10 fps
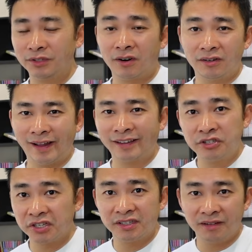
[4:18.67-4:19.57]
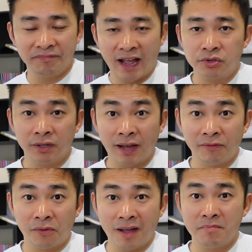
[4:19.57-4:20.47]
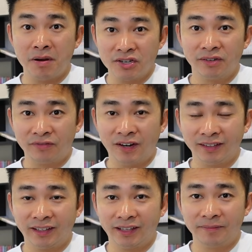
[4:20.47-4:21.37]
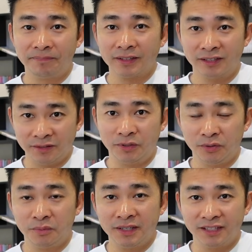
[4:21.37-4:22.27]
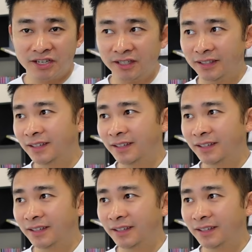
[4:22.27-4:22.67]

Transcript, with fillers: are like just entry-level and budget-friendly C P U positioned.